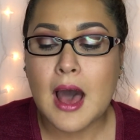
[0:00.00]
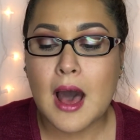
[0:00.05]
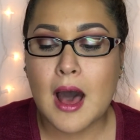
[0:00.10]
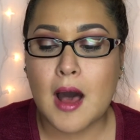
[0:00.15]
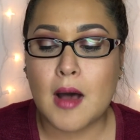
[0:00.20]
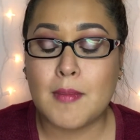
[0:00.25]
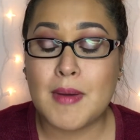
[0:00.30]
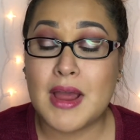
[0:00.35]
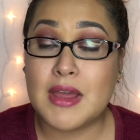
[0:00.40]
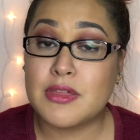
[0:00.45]

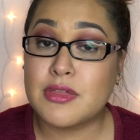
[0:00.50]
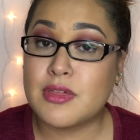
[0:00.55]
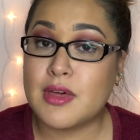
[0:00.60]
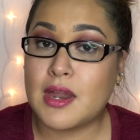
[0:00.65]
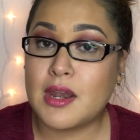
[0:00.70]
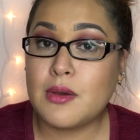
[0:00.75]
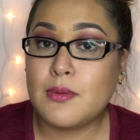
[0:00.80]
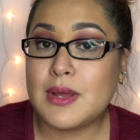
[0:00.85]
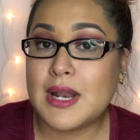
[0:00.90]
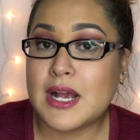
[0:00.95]
I
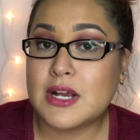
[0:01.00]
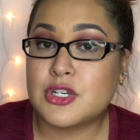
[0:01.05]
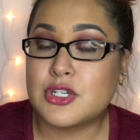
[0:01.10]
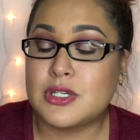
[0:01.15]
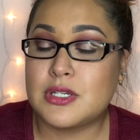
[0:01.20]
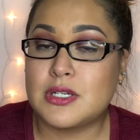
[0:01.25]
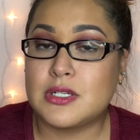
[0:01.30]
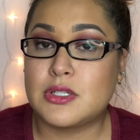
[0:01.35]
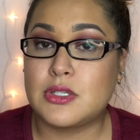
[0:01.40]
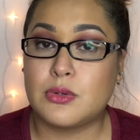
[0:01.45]
thought I would
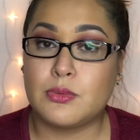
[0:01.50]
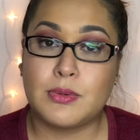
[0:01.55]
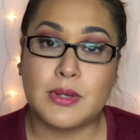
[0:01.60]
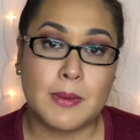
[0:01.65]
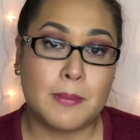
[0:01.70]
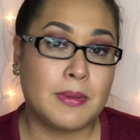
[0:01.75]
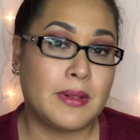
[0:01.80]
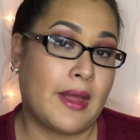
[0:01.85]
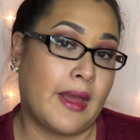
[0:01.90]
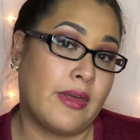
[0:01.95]
actually need to
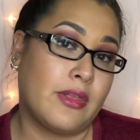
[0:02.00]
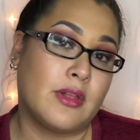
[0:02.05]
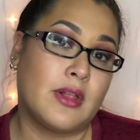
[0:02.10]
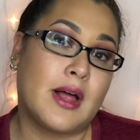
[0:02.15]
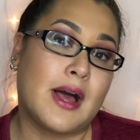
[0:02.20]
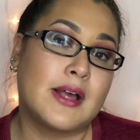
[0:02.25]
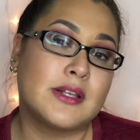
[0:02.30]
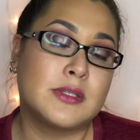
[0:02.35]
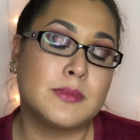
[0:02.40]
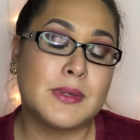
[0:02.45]
reapply the
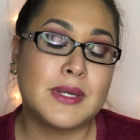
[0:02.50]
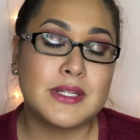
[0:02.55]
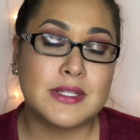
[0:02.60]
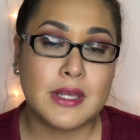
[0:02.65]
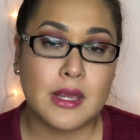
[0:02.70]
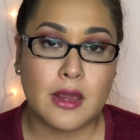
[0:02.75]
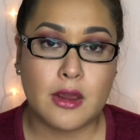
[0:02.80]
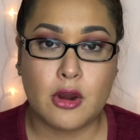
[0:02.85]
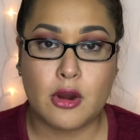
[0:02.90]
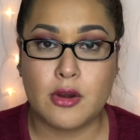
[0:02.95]
gloss because
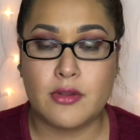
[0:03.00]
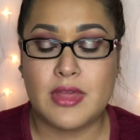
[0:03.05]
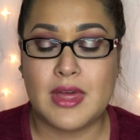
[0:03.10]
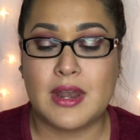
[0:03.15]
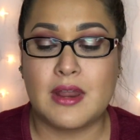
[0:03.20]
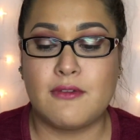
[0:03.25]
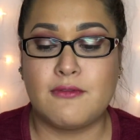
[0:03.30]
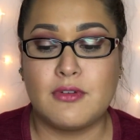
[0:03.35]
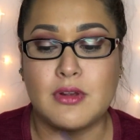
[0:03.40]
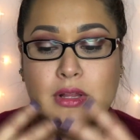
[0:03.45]
I heard
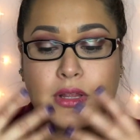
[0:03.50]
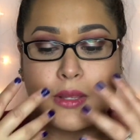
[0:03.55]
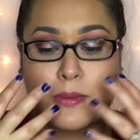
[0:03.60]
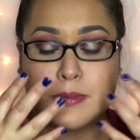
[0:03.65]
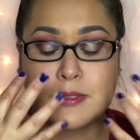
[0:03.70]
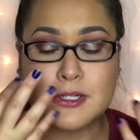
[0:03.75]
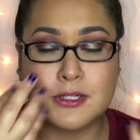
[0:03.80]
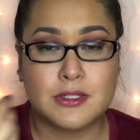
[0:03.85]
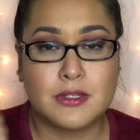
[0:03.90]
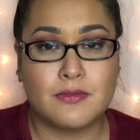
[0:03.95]
that if your
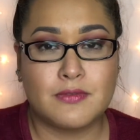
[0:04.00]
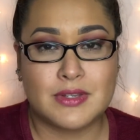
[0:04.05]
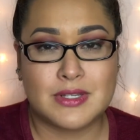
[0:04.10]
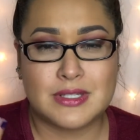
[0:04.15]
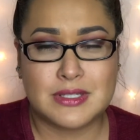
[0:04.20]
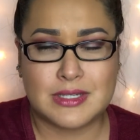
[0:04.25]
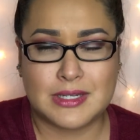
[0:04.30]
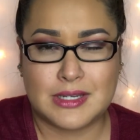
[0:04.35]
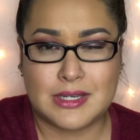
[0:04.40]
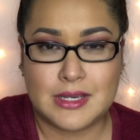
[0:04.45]
lips start to feel
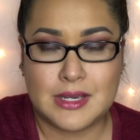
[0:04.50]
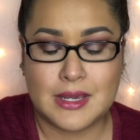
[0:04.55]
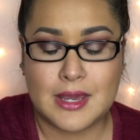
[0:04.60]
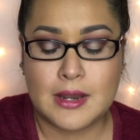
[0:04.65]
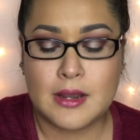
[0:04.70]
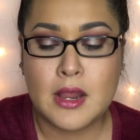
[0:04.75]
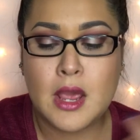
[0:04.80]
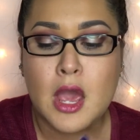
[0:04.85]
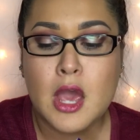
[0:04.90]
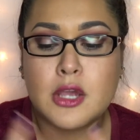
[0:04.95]
sticky
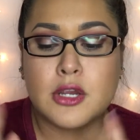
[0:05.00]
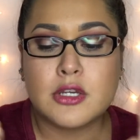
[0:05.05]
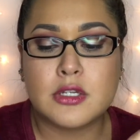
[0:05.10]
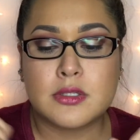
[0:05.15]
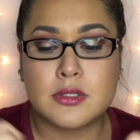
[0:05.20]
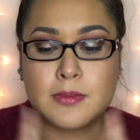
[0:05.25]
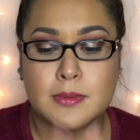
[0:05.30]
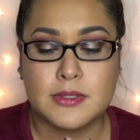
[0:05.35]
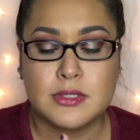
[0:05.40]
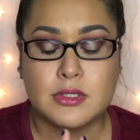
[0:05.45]
again, you're
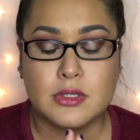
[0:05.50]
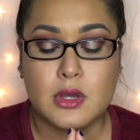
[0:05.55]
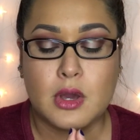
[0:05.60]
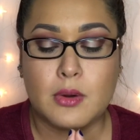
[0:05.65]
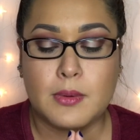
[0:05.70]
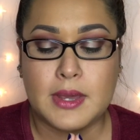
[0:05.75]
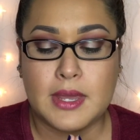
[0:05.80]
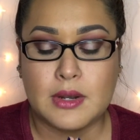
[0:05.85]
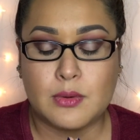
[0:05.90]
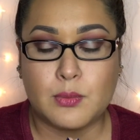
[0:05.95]
supposed to
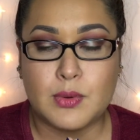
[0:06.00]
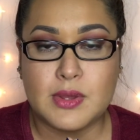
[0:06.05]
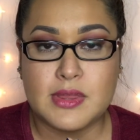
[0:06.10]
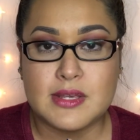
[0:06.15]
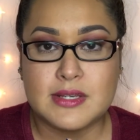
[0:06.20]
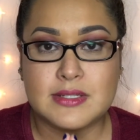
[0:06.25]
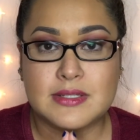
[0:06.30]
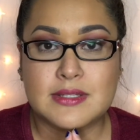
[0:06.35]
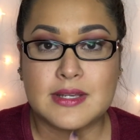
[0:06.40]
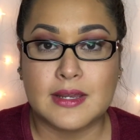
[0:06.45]
go in with
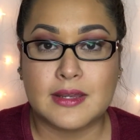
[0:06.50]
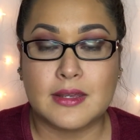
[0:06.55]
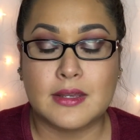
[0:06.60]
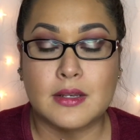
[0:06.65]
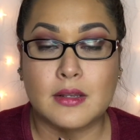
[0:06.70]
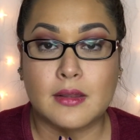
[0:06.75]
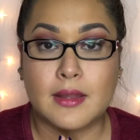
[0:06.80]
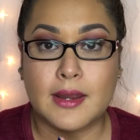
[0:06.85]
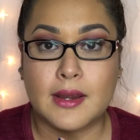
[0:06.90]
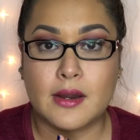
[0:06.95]
a
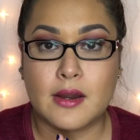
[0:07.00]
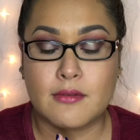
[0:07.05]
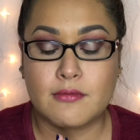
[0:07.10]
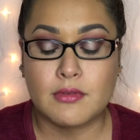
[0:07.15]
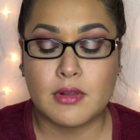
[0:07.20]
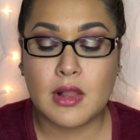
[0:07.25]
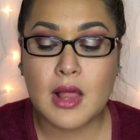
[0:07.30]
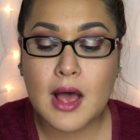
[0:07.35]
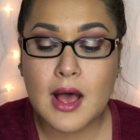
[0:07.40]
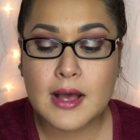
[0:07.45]
second layer of
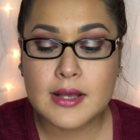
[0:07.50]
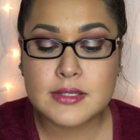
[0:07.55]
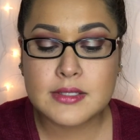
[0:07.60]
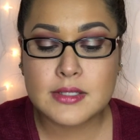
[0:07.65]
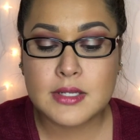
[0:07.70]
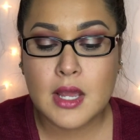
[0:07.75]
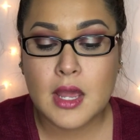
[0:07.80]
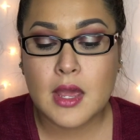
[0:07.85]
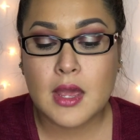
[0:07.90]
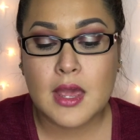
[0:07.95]

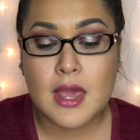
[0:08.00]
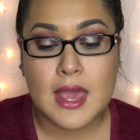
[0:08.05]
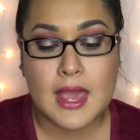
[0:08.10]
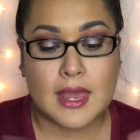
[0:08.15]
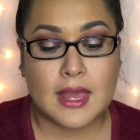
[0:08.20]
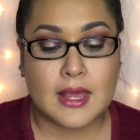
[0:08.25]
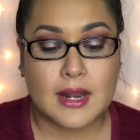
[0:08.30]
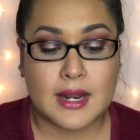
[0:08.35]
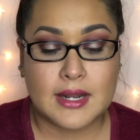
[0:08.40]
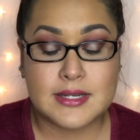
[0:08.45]
gloss,
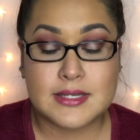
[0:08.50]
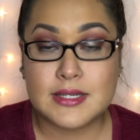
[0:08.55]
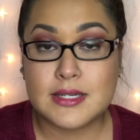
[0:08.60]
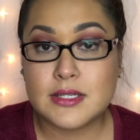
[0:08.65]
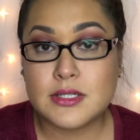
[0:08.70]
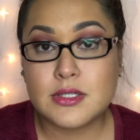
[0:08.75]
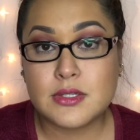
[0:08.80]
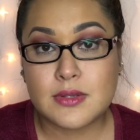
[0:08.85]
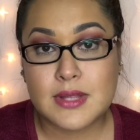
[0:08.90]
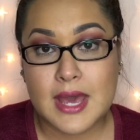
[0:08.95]
and I
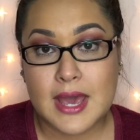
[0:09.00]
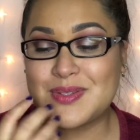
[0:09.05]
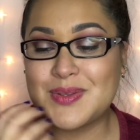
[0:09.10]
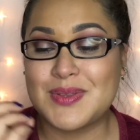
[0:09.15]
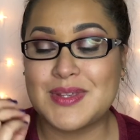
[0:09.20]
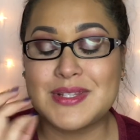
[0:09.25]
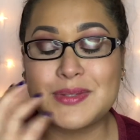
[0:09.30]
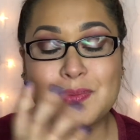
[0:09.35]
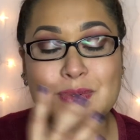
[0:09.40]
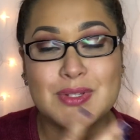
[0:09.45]
didn't do that. So
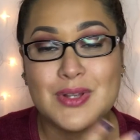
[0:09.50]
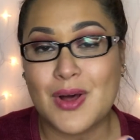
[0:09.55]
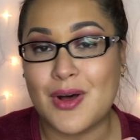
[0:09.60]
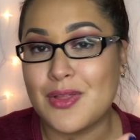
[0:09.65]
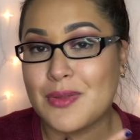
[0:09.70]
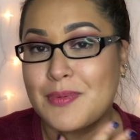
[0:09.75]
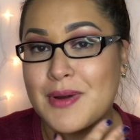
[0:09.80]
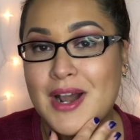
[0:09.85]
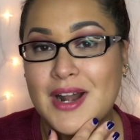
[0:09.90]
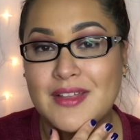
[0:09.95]
this was all
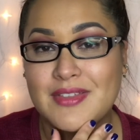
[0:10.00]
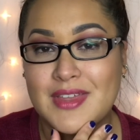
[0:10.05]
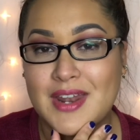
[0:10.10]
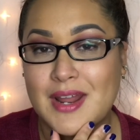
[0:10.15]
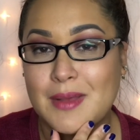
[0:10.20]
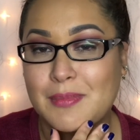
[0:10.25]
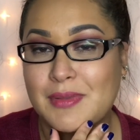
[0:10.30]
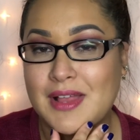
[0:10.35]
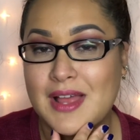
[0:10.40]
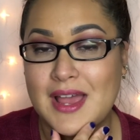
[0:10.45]
the product that I
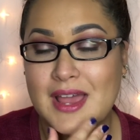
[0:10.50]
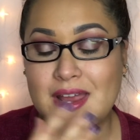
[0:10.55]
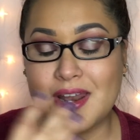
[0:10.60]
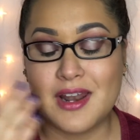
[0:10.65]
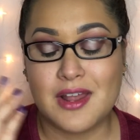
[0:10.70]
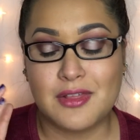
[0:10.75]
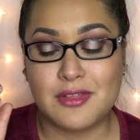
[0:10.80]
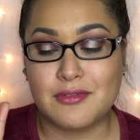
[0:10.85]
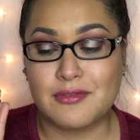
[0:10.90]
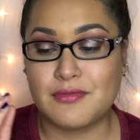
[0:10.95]

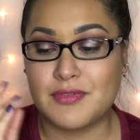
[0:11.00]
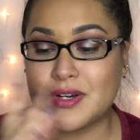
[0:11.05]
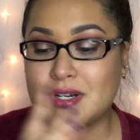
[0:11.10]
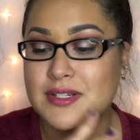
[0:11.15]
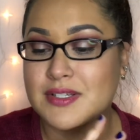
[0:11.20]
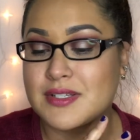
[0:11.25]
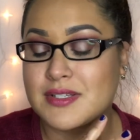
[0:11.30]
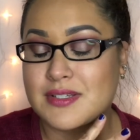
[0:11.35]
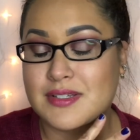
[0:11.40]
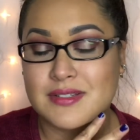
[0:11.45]
applied the
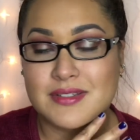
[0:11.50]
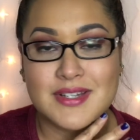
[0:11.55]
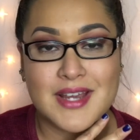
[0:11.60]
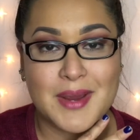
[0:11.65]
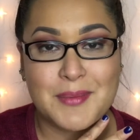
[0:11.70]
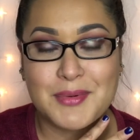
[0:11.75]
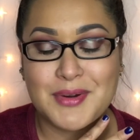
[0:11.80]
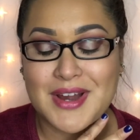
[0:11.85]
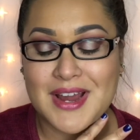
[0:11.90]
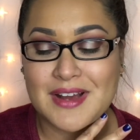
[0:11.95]
first
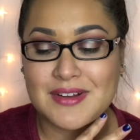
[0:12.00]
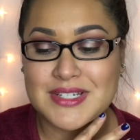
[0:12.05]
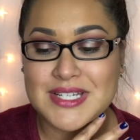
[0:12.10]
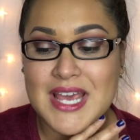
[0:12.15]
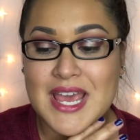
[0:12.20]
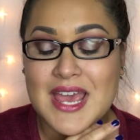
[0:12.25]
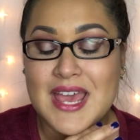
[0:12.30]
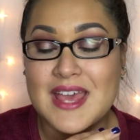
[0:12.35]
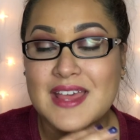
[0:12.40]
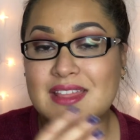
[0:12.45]
time around.
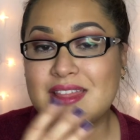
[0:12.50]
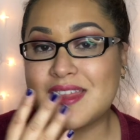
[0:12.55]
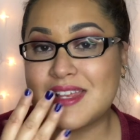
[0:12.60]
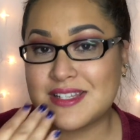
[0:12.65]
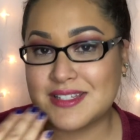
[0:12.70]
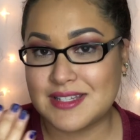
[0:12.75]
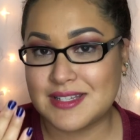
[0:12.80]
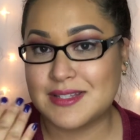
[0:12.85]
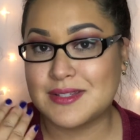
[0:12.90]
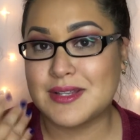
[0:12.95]

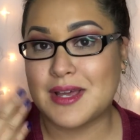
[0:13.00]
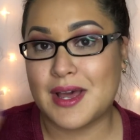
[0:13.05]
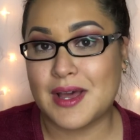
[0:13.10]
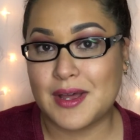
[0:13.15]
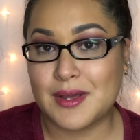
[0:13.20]
This is